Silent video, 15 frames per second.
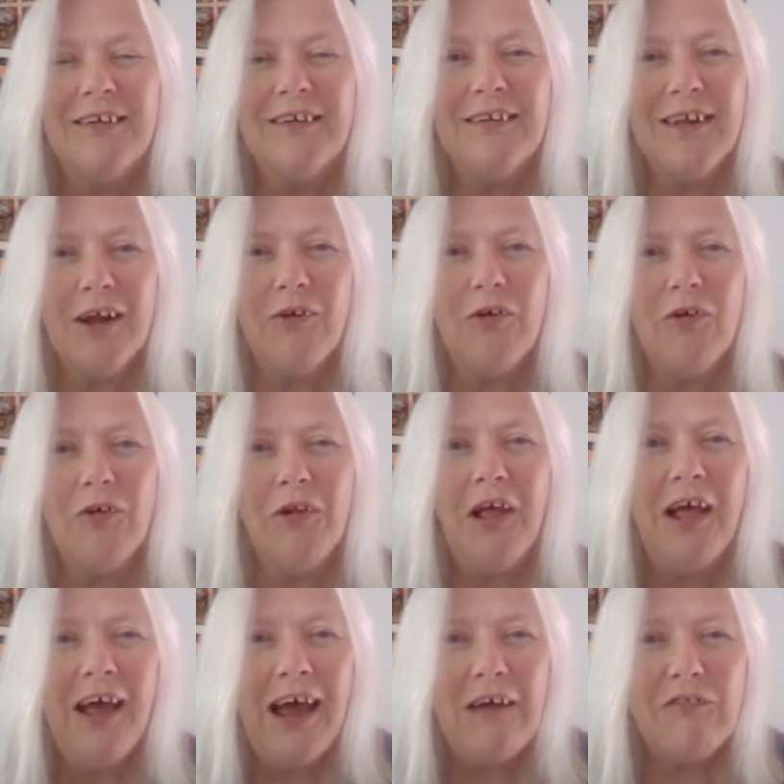So all
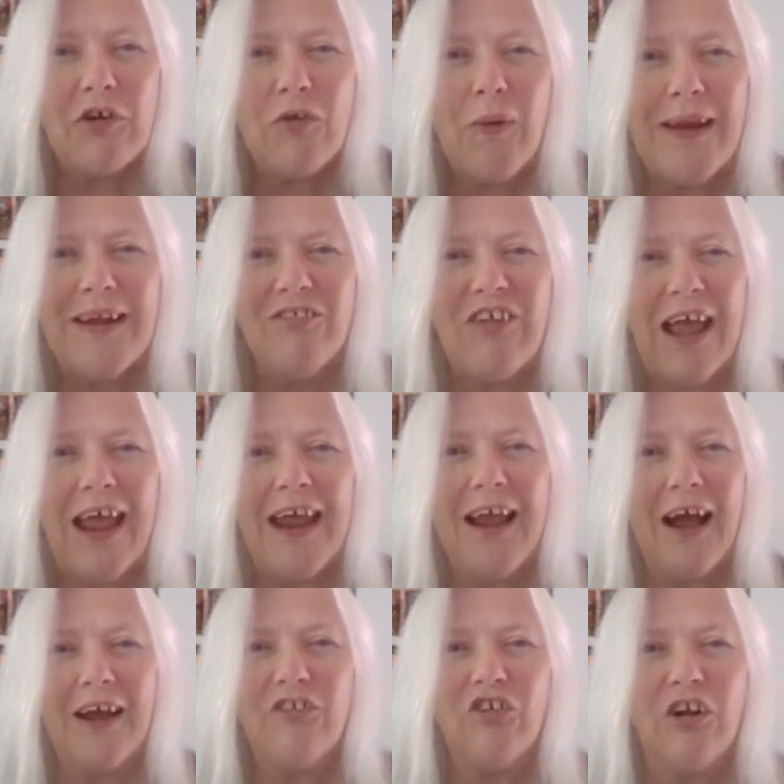have a great day.
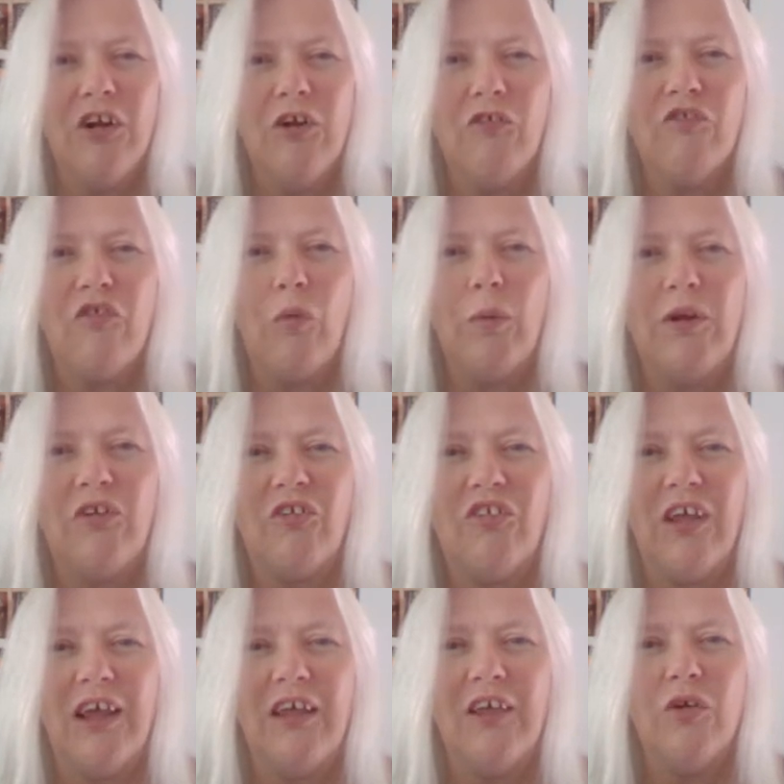I shall look forward to
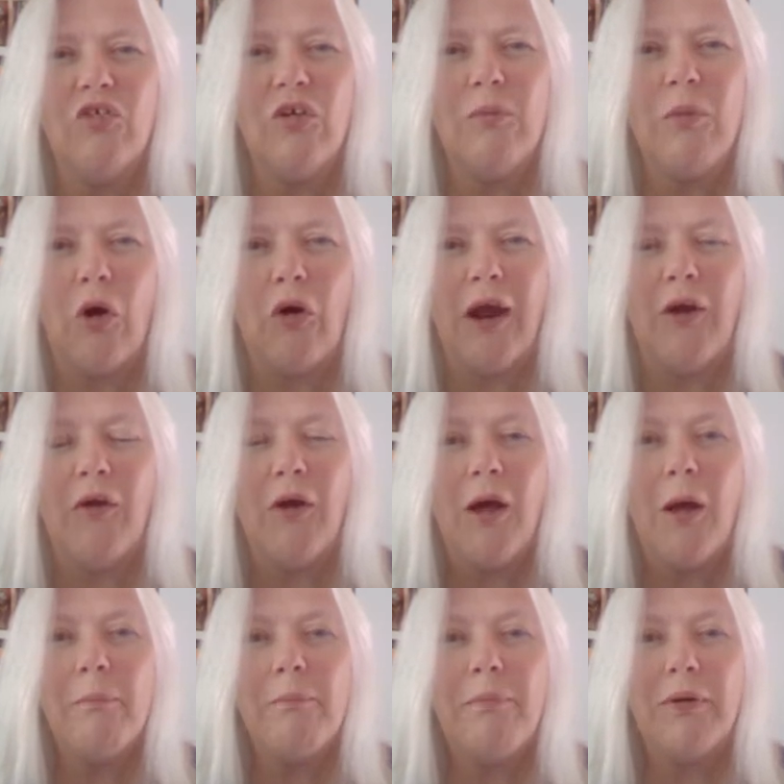seeing you tomorrow.
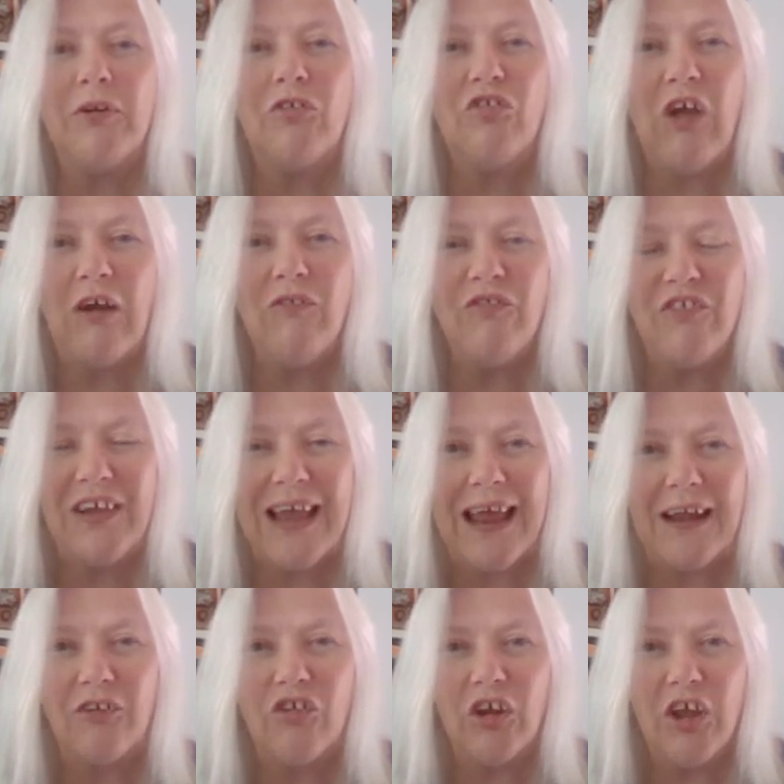But don't
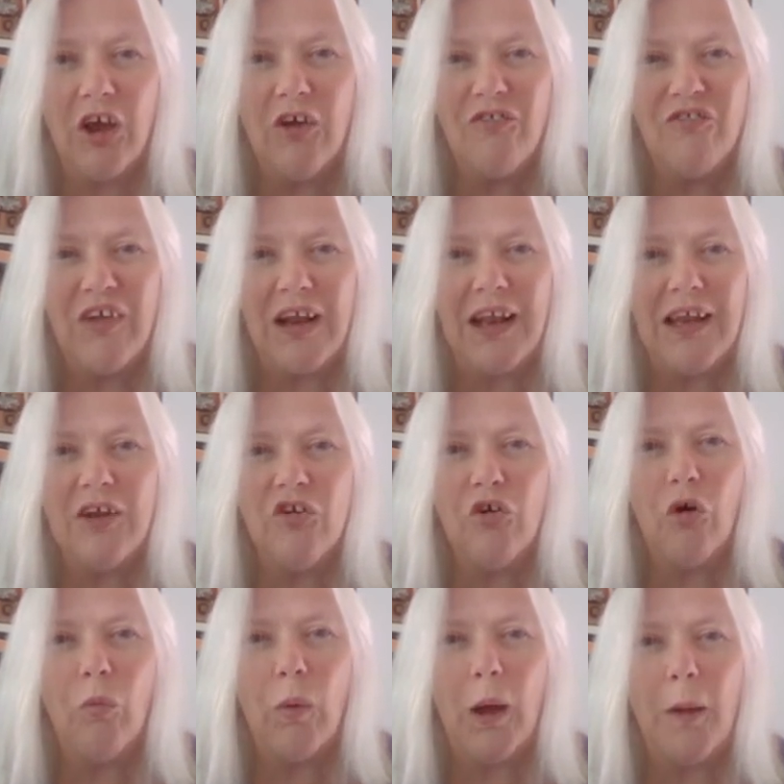forget to go fill in
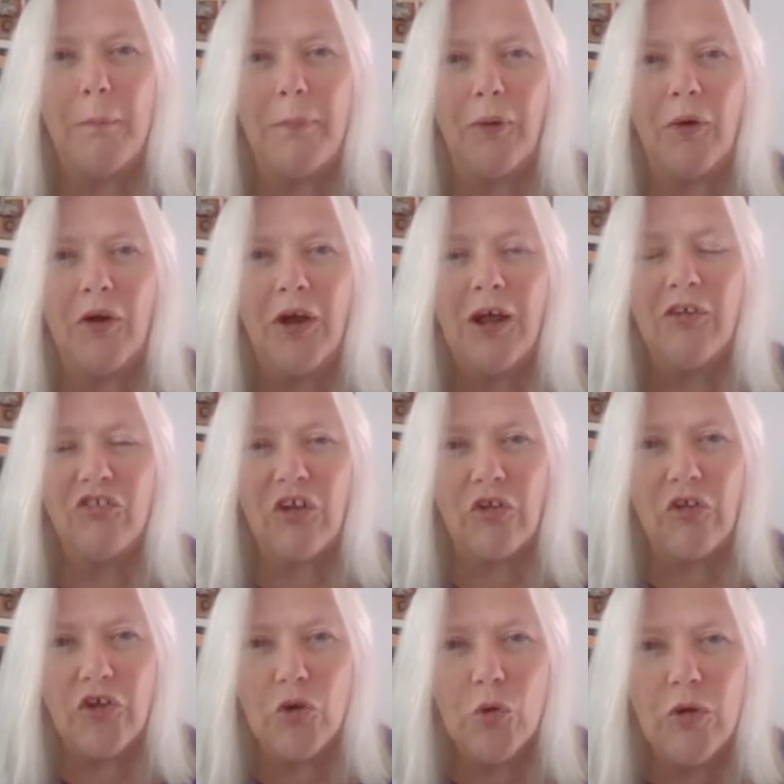your workbook so
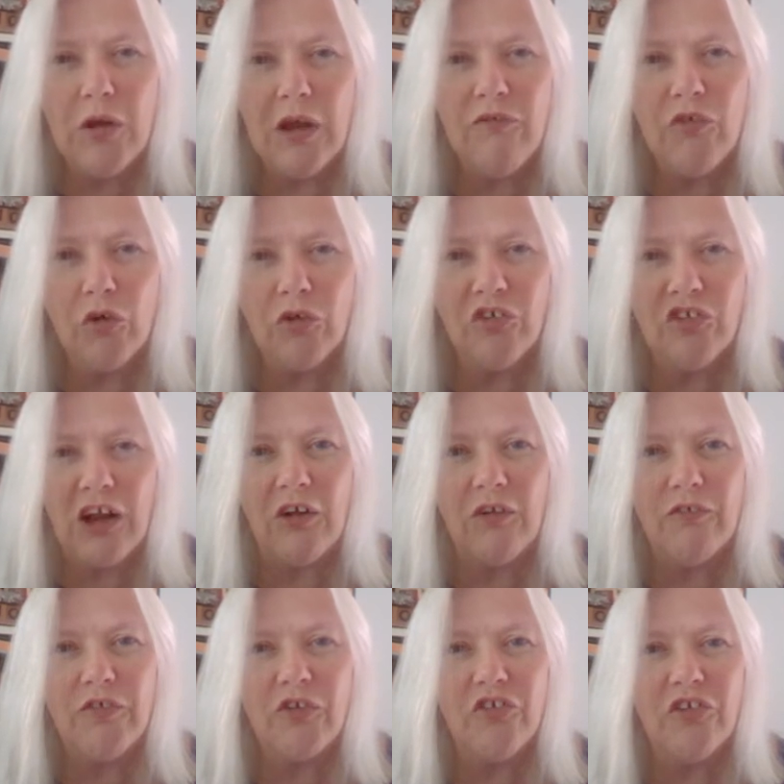that you give
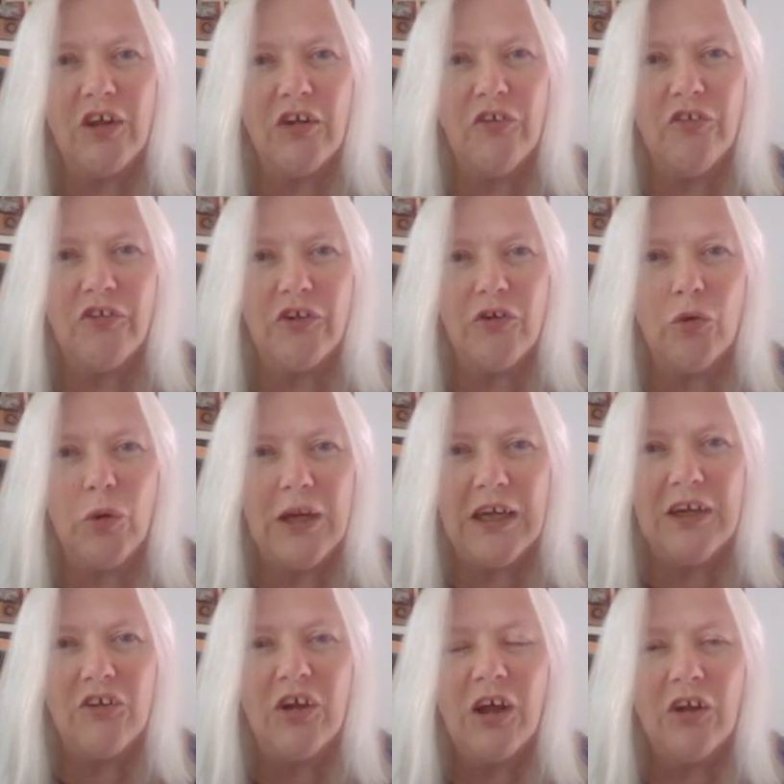yourself the skills that you
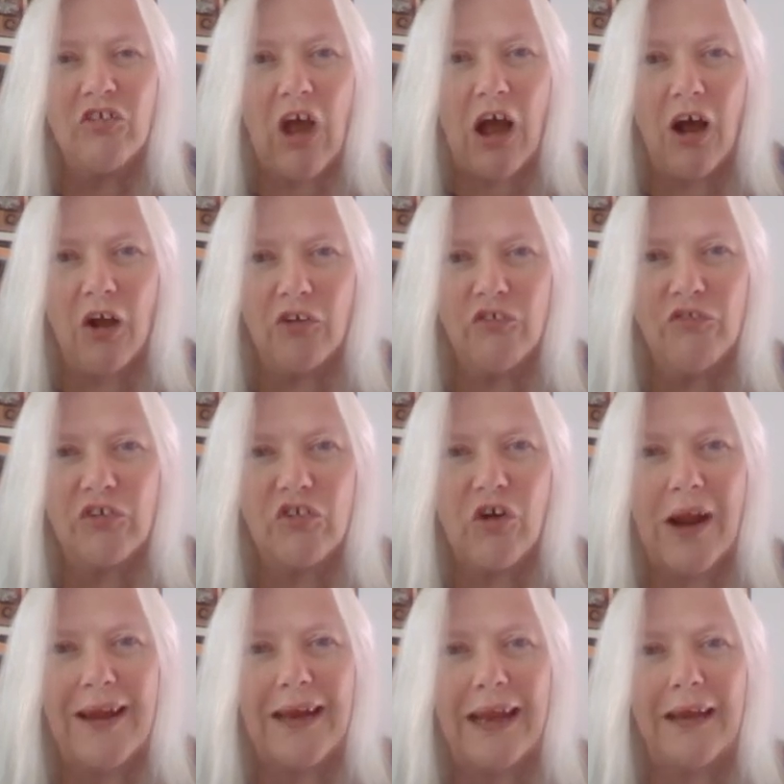need to ask for
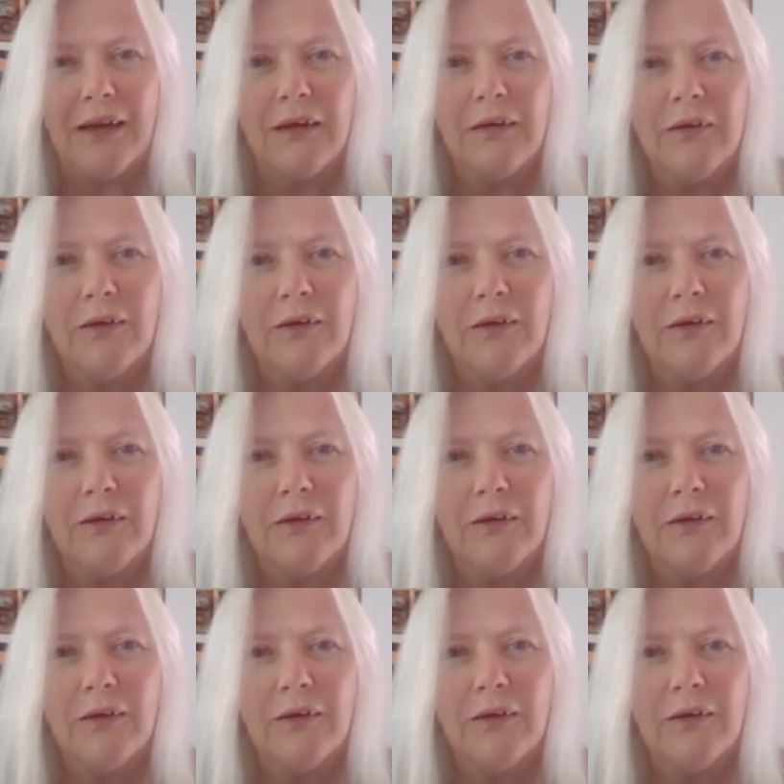training.